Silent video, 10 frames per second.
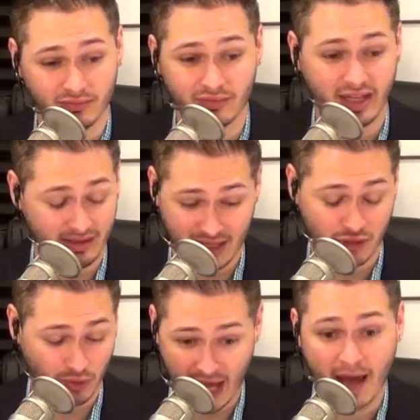that
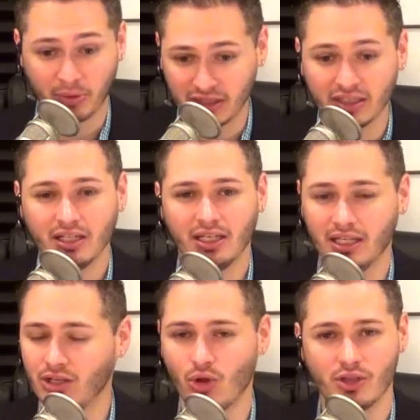that's what happened. He
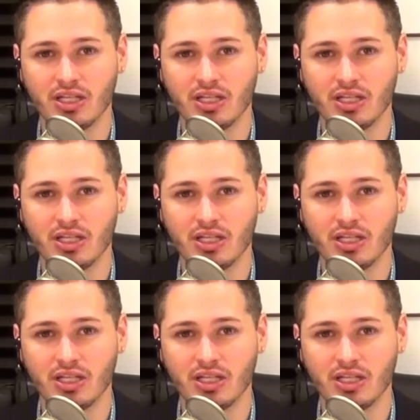didn't know the